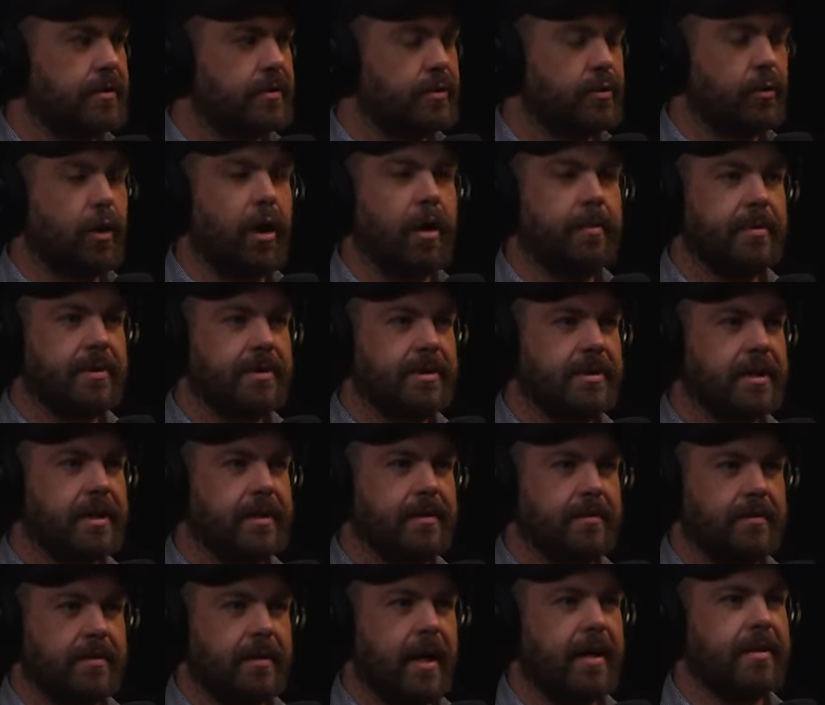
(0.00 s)
traumas
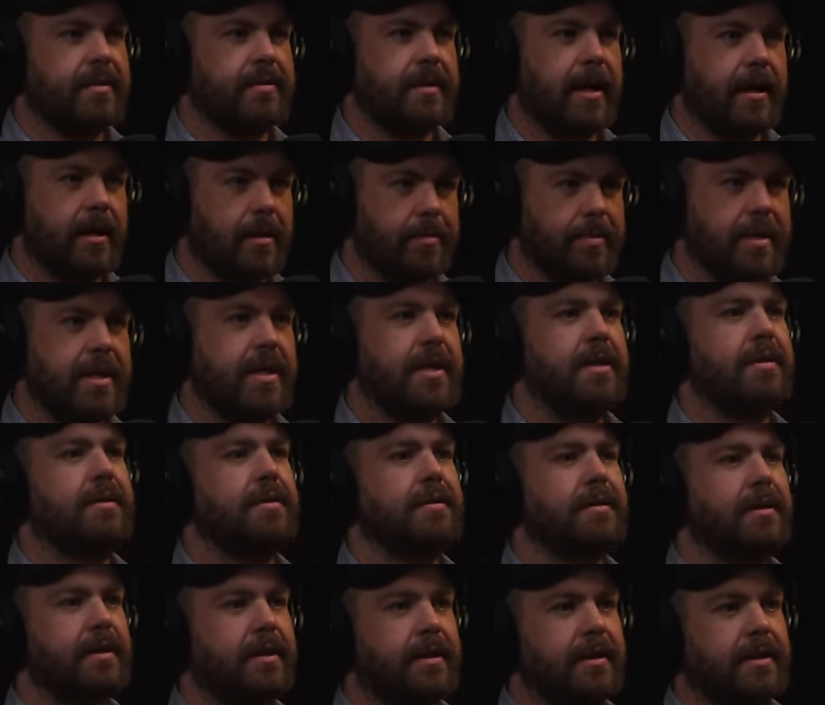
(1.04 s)
that uh, therapy
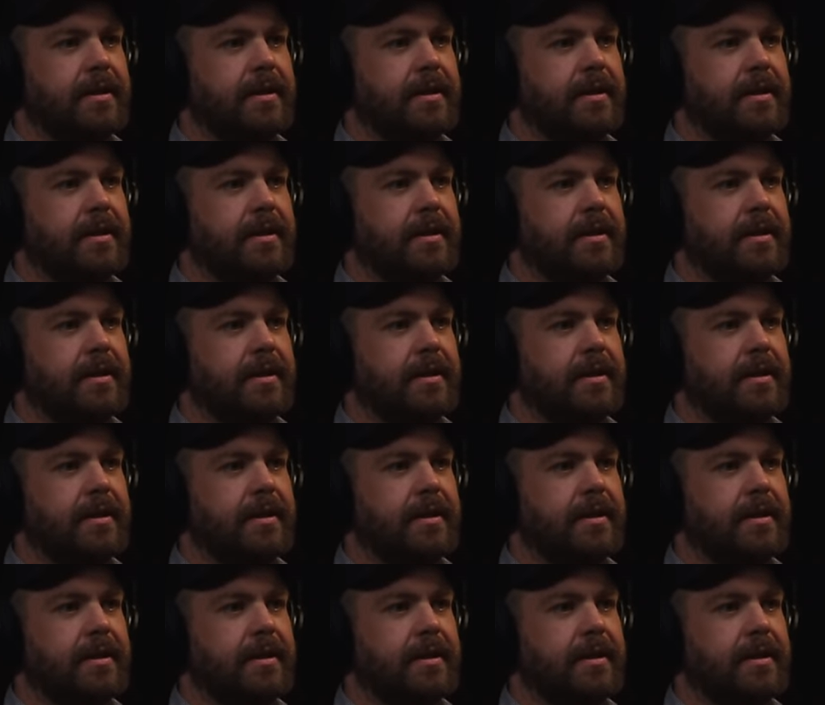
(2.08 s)
and